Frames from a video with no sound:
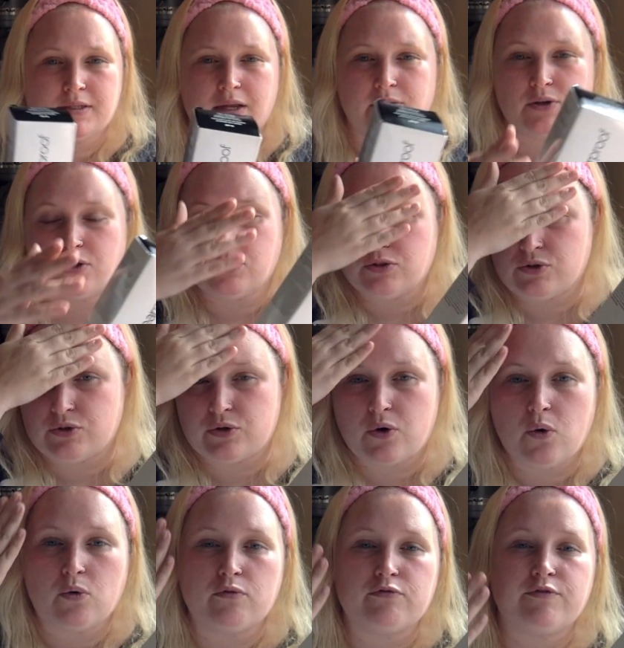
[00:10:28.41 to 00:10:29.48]
Now you can do your
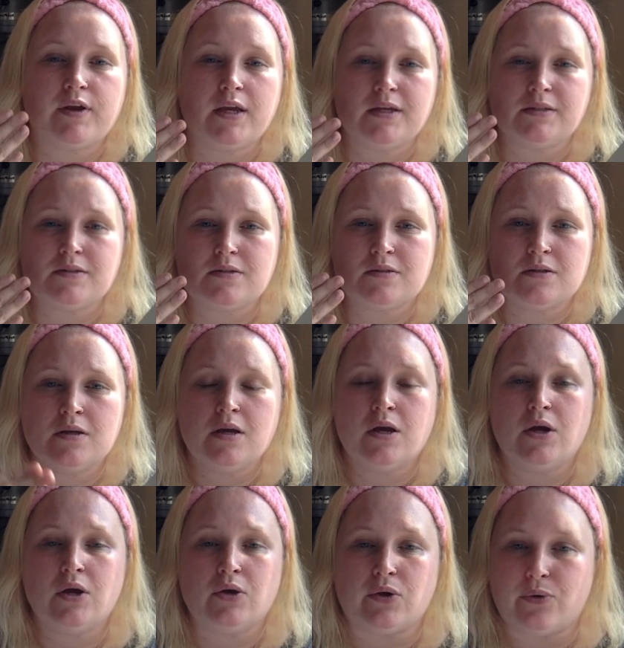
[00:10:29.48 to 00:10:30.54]
whole face,
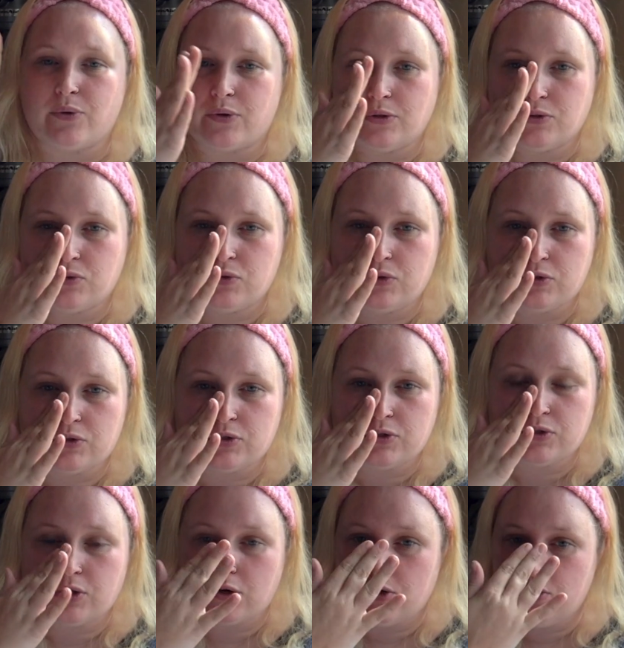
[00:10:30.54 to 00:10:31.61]
you can do
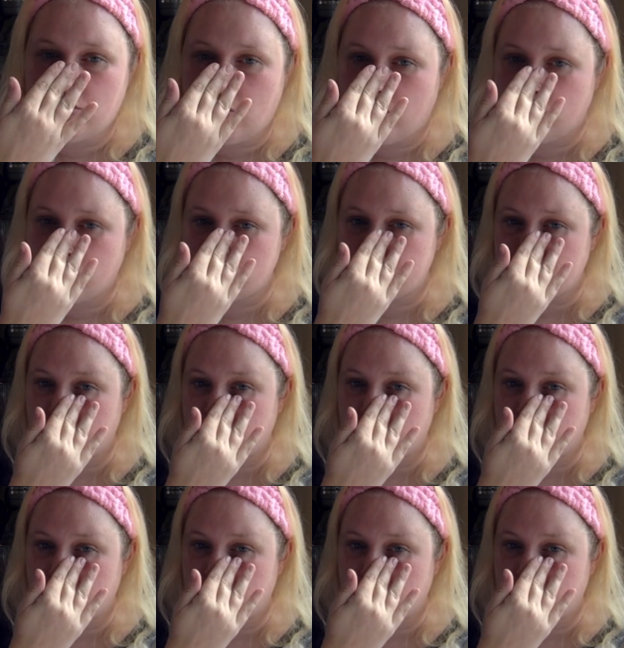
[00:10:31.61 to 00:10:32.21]
your nose.